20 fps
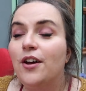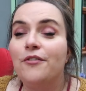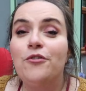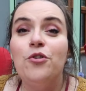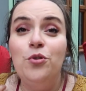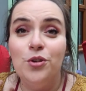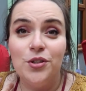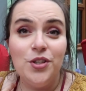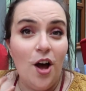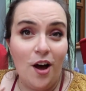Of
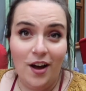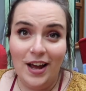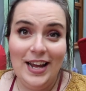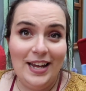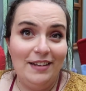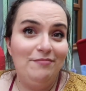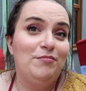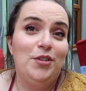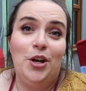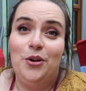course,
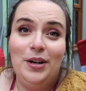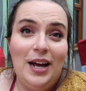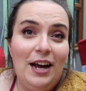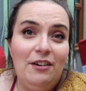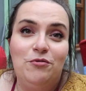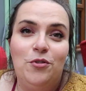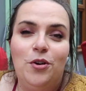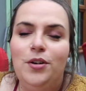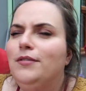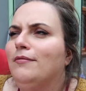I don't
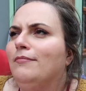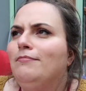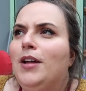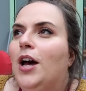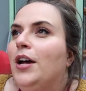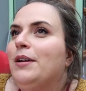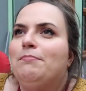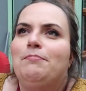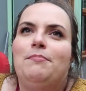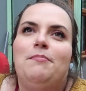have one, and
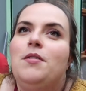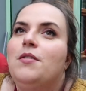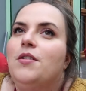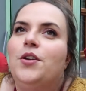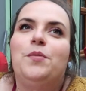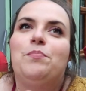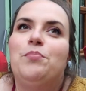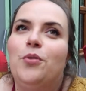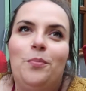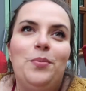I
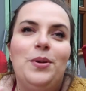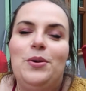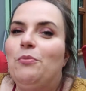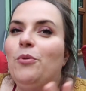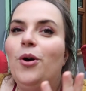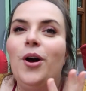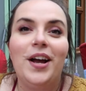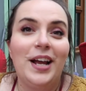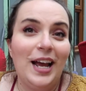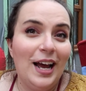could probably
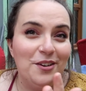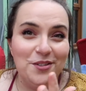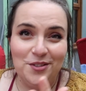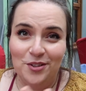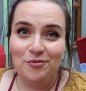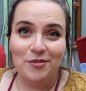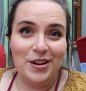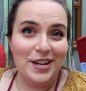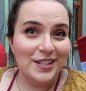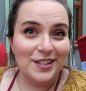work out
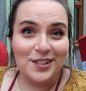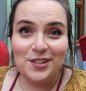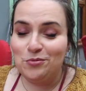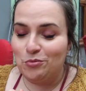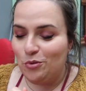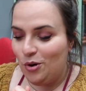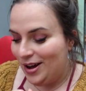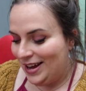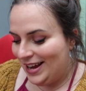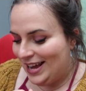the reasons
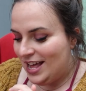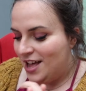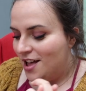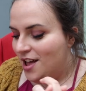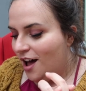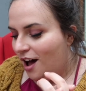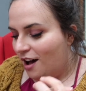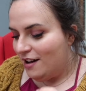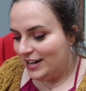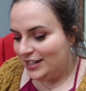why
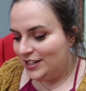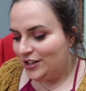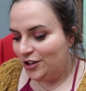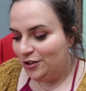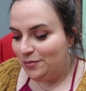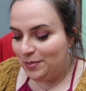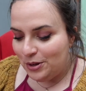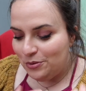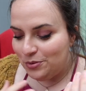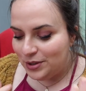I
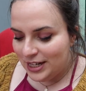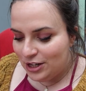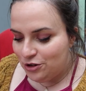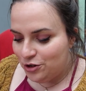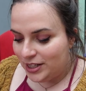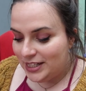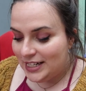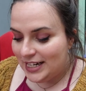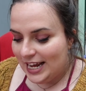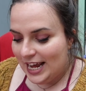don't, but it was
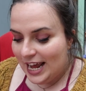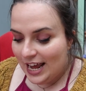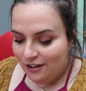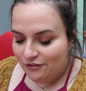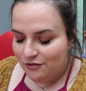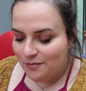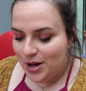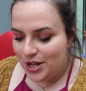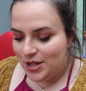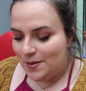interesting to hear
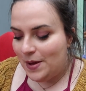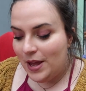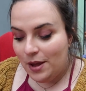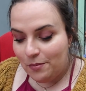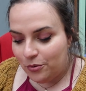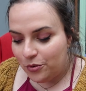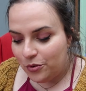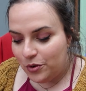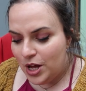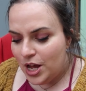from other
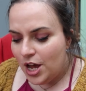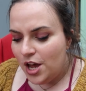people.